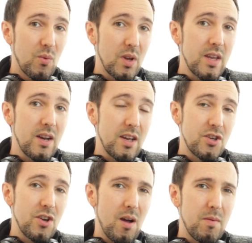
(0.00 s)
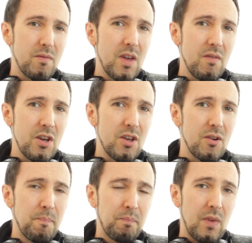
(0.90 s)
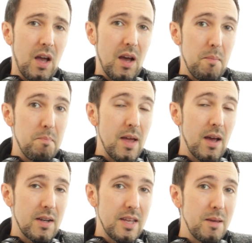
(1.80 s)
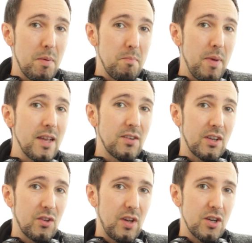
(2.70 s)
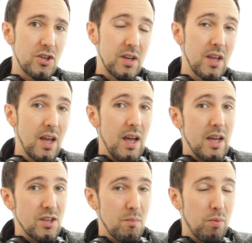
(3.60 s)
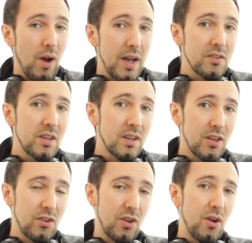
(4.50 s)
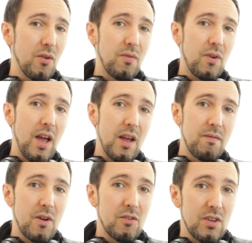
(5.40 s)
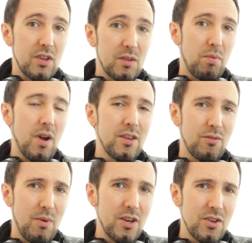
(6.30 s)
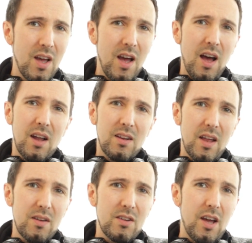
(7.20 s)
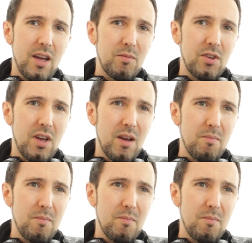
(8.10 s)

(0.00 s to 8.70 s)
a really nice job of giving you a deep bass extension, surprisingly so for headphones in this price range. A lot of times